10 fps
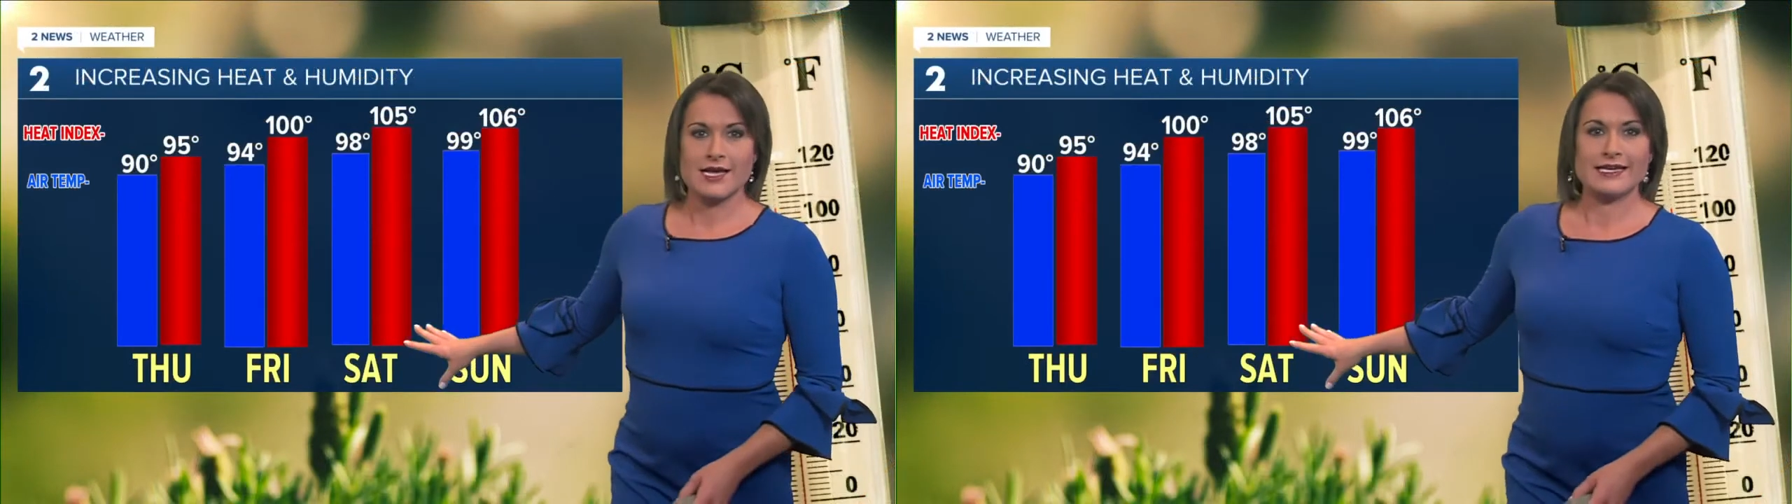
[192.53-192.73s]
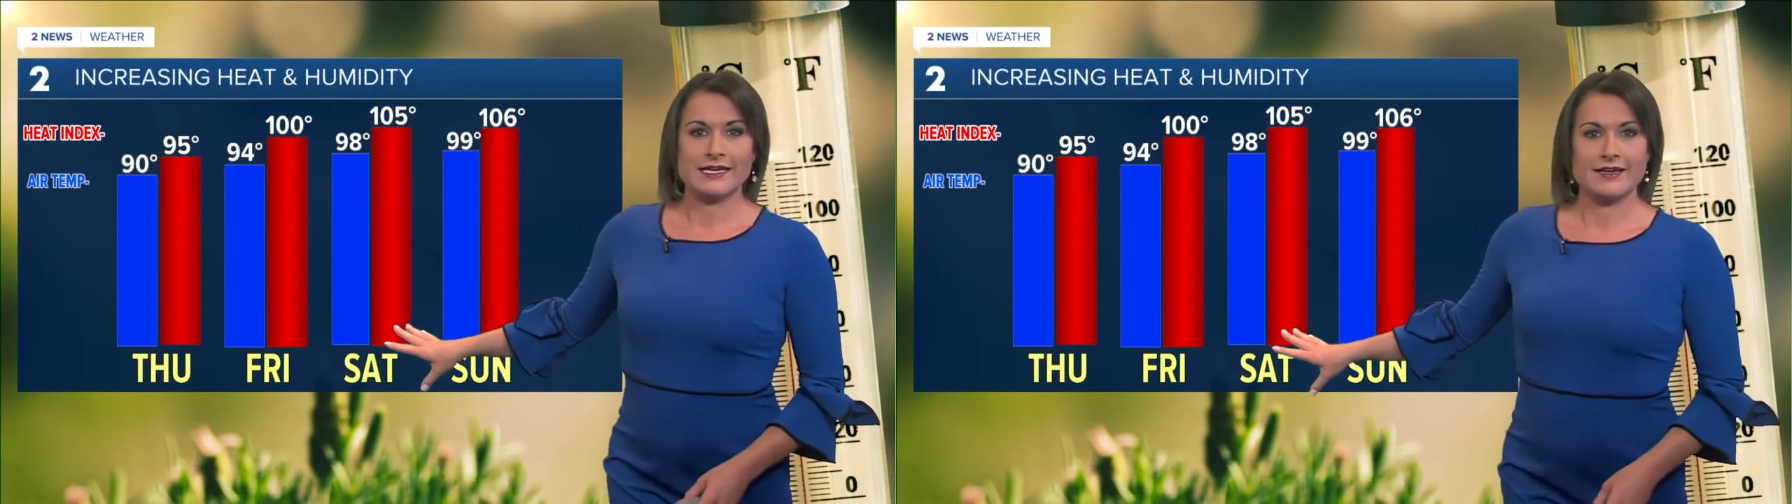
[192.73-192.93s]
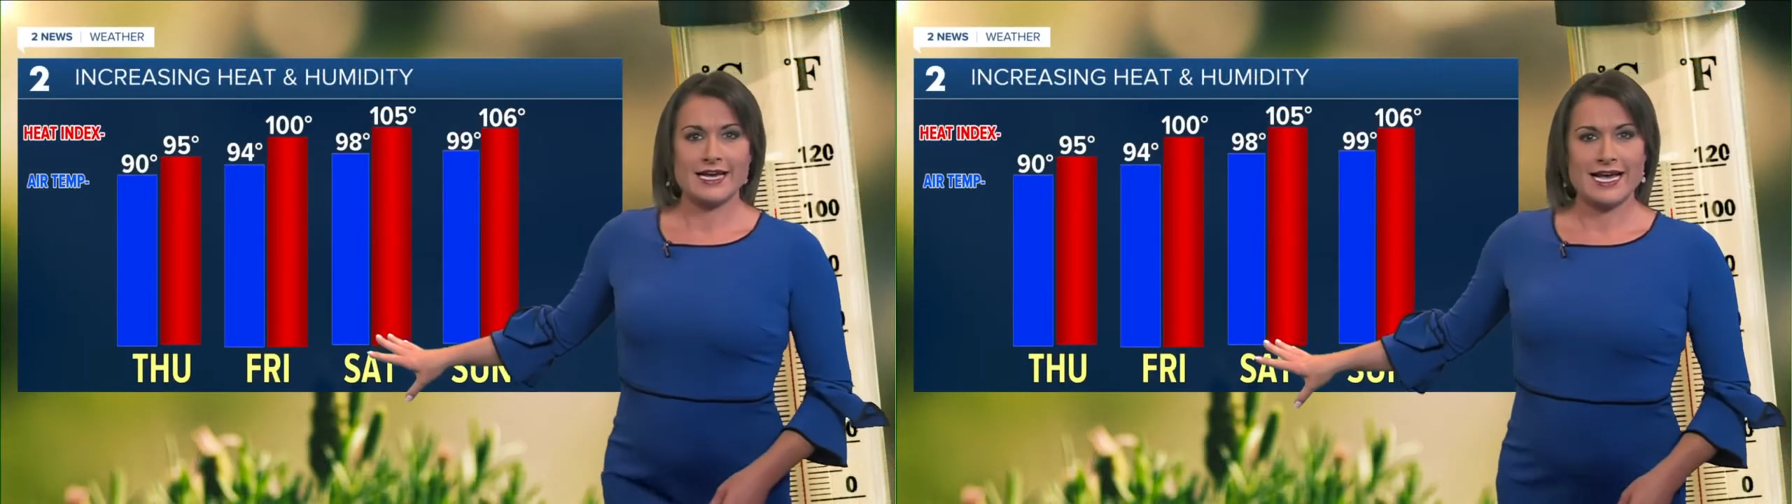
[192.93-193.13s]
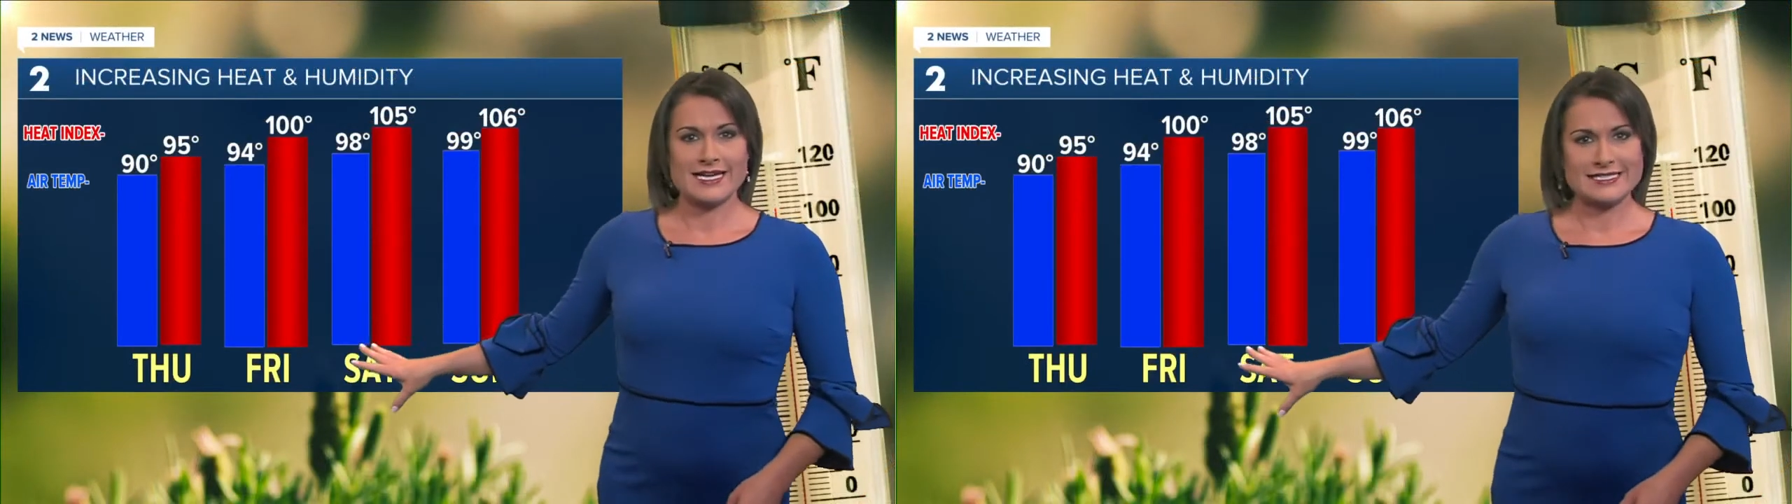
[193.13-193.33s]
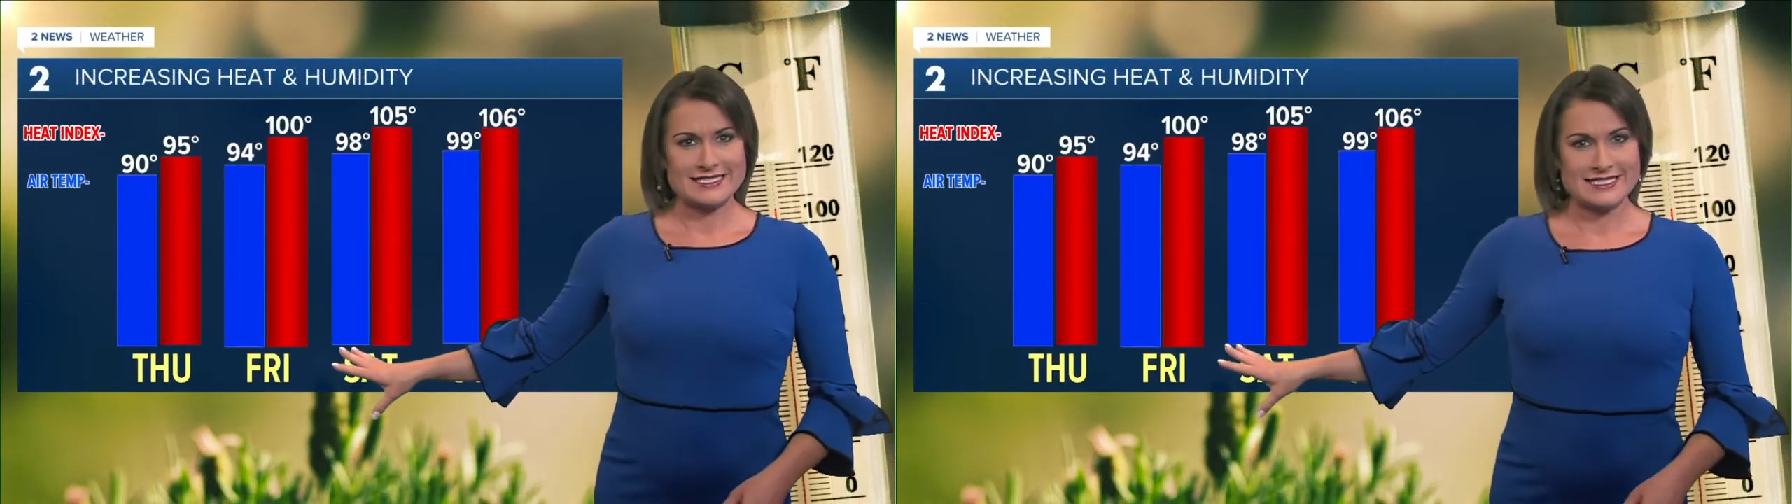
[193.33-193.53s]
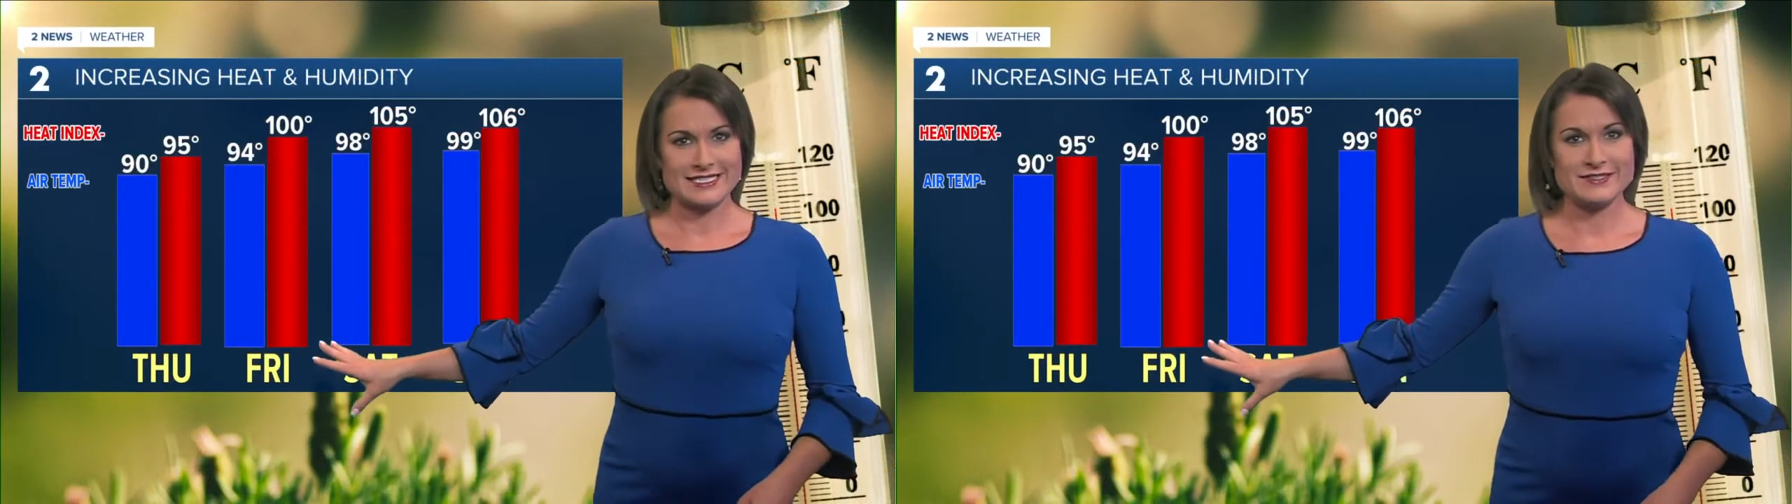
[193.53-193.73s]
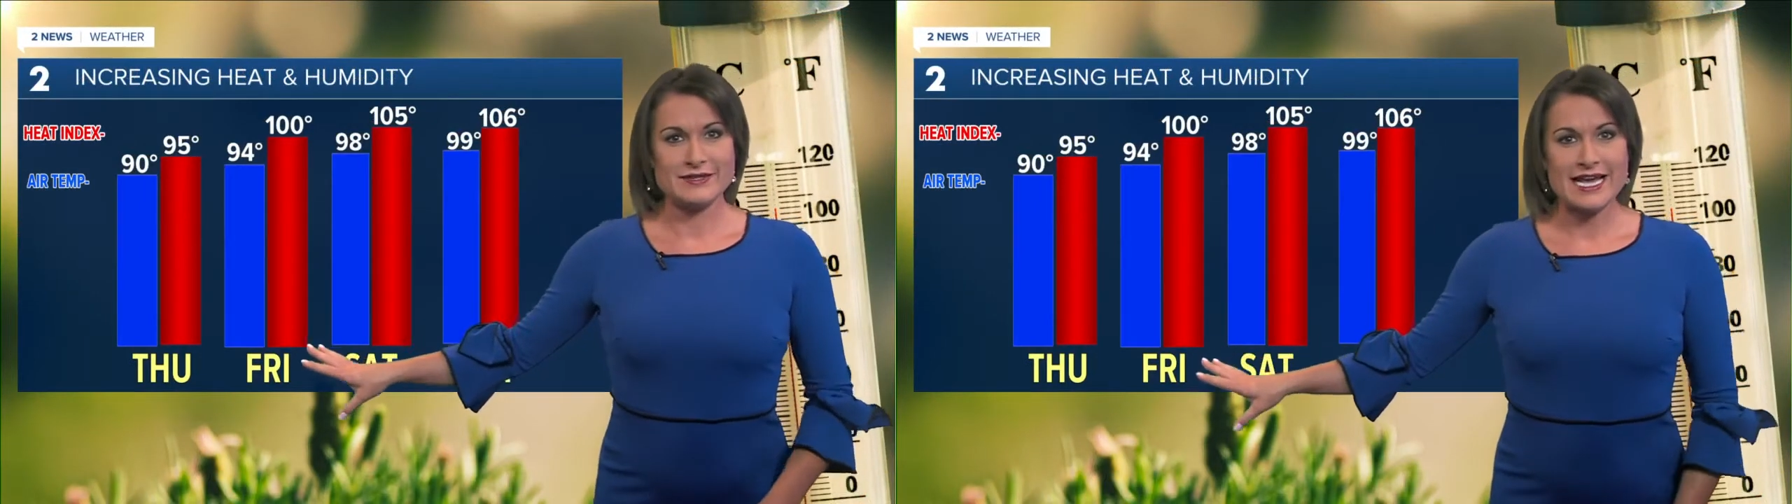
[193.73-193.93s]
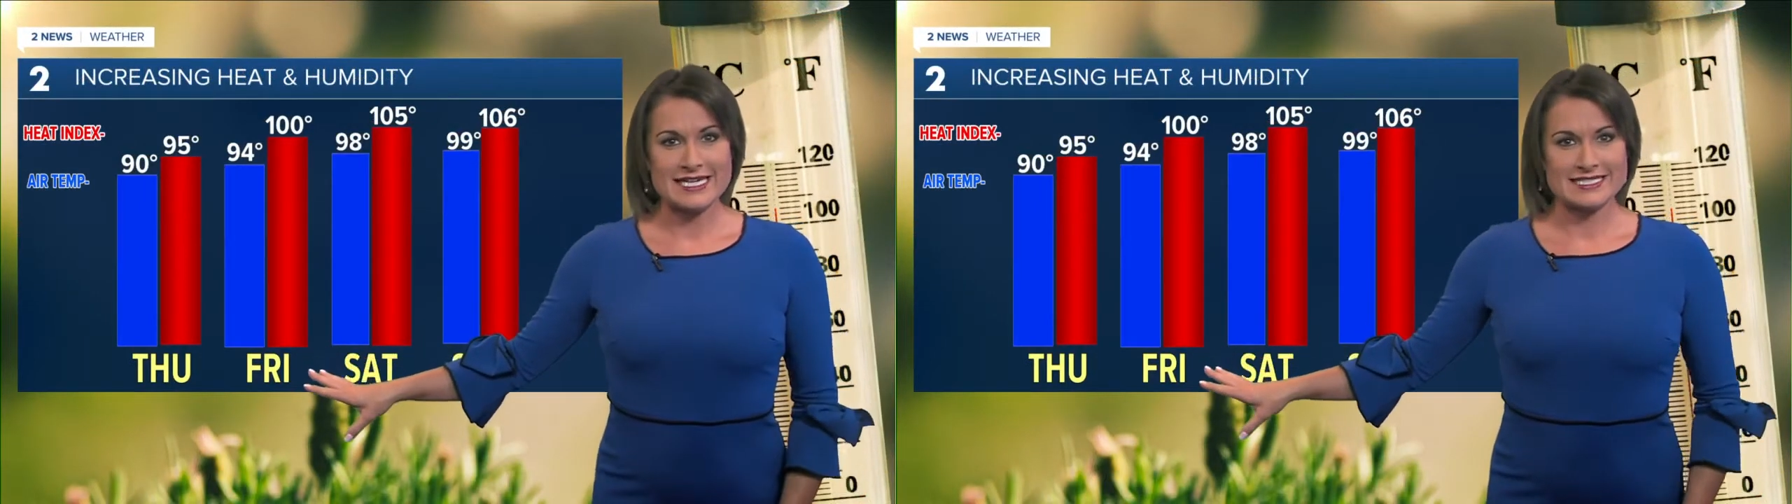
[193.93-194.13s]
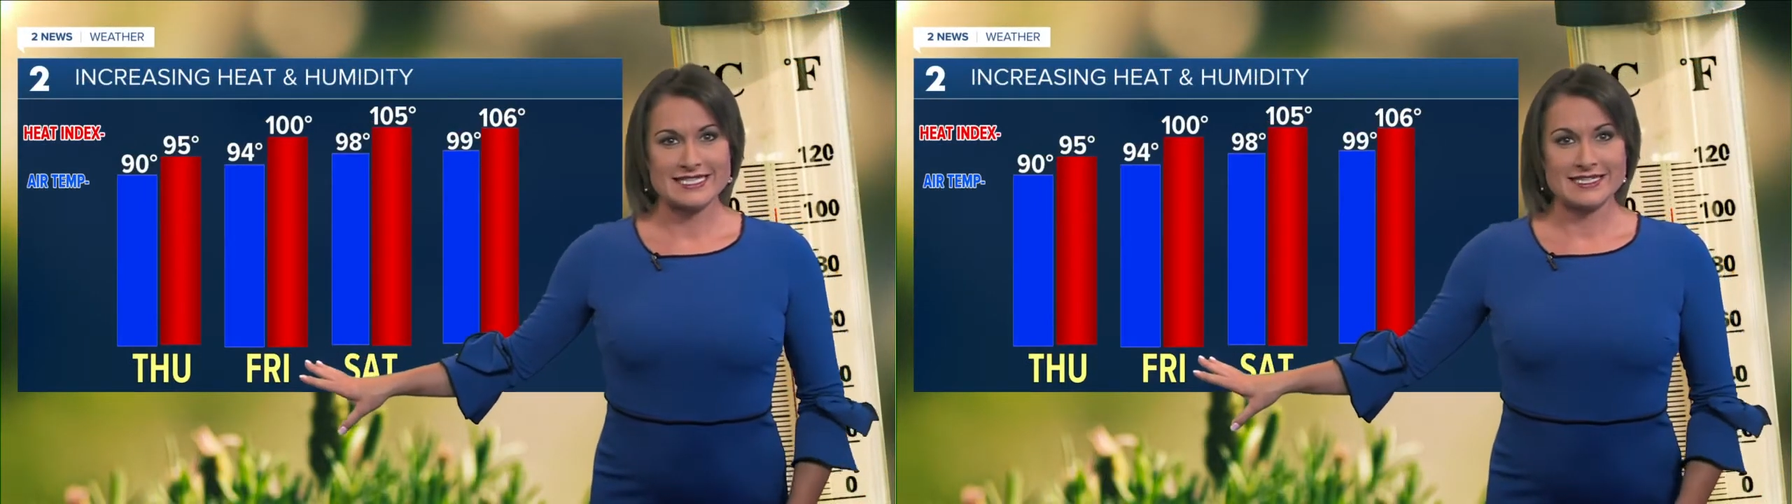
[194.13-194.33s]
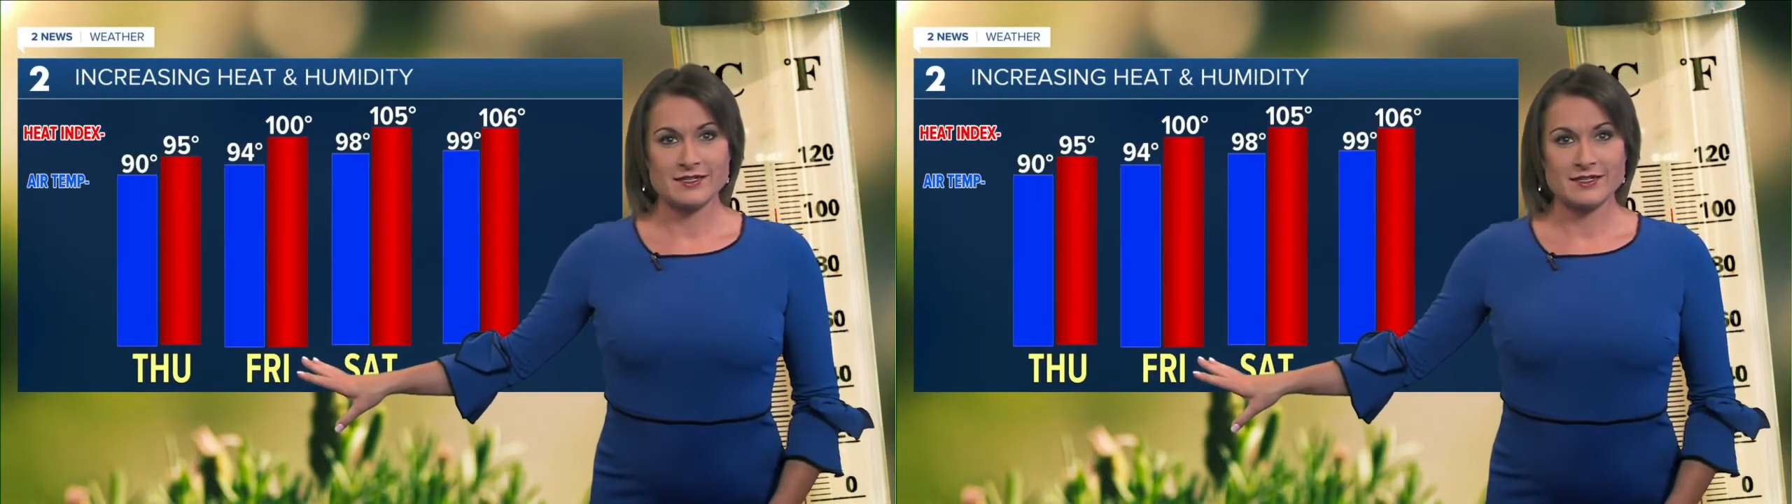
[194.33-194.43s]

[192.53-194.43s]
Yes, you guessed it.